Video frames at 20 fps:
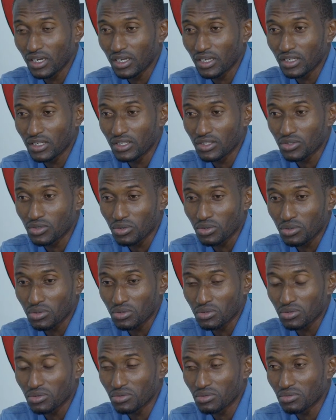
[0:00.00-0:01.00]

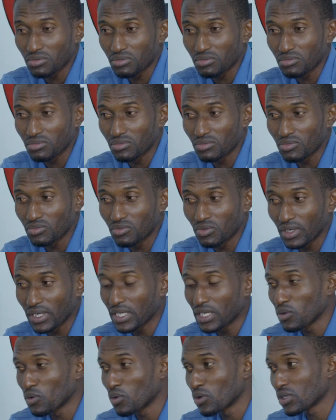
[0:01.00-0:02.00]
So when
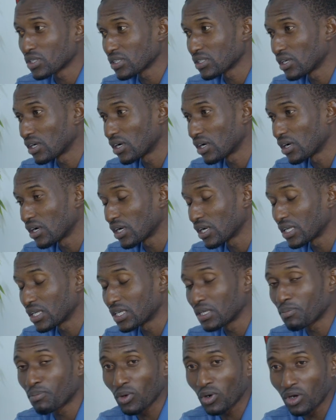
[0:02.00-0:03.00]
he was
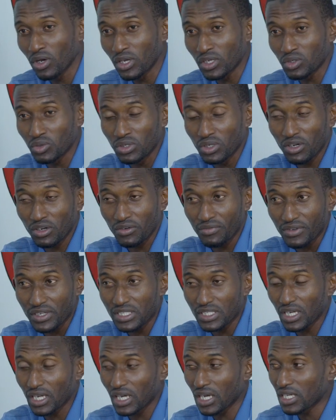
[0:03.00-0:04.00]
redeployed to the
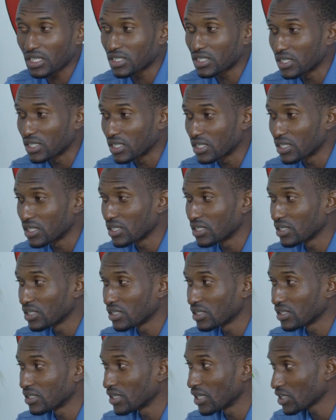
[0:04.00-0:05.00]
office as
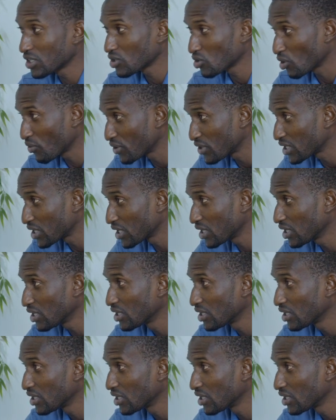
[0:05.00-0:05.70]
the Dex officer,